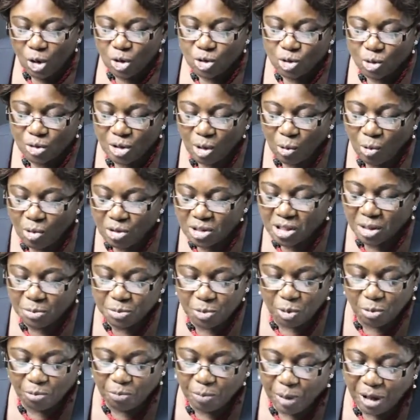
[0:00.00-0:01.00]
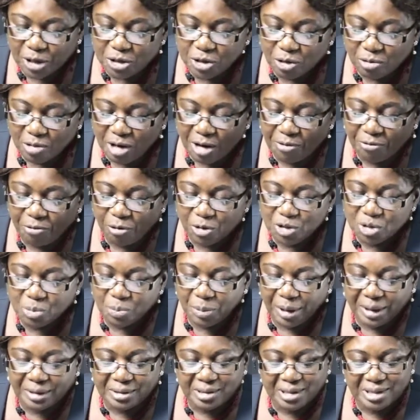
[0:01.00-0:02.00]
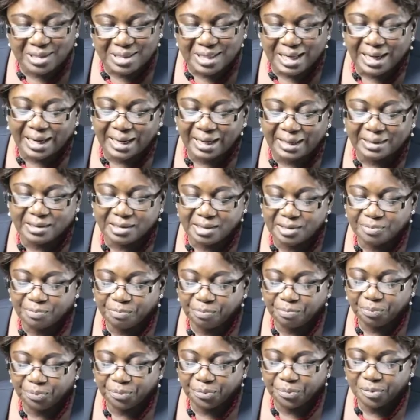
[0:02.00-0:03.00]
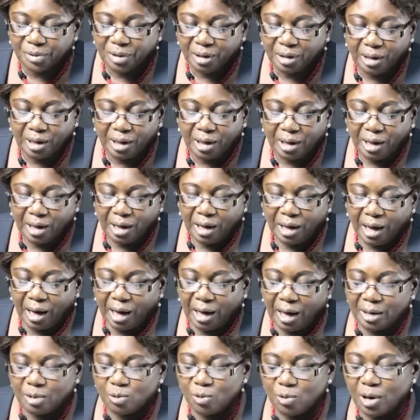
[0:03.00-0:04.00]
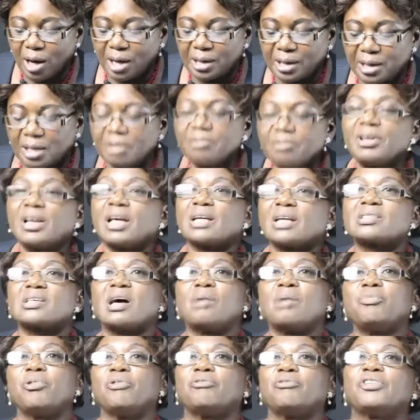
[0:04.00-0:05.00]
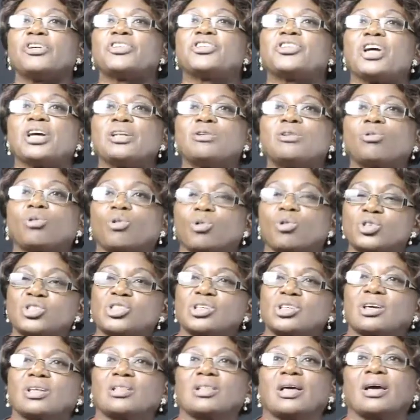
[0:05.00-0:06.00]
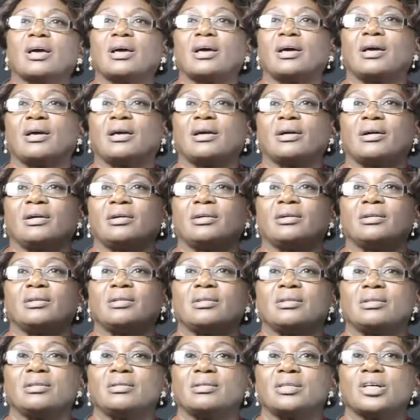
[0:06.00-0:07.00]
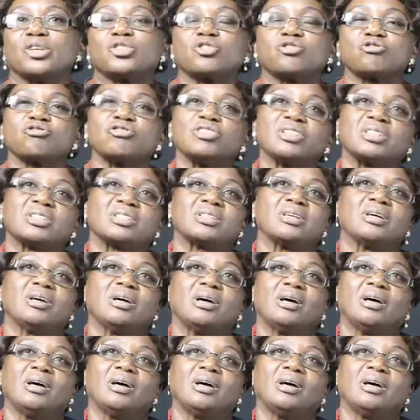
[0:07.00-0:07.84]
So the concept of partial reinforcement is great. And we can give an example of a child crossing the street.